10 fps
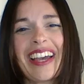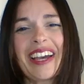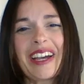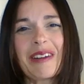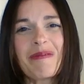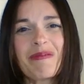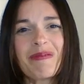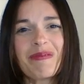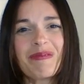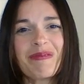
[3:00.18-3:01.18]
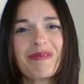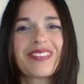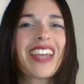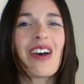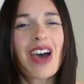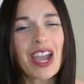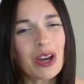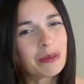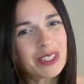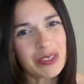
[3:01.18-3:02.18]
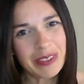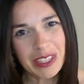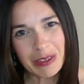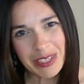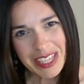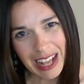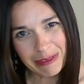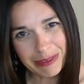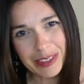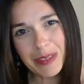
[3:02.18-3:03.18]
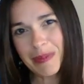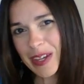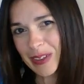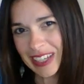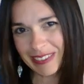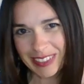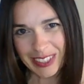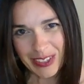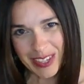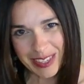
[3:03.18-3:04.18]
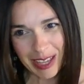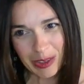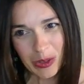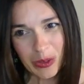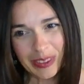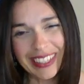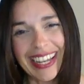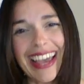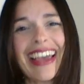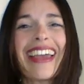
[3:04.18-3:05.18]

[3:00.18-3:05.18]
Now, I hope this video was helpful, spero che il video sia stato utile.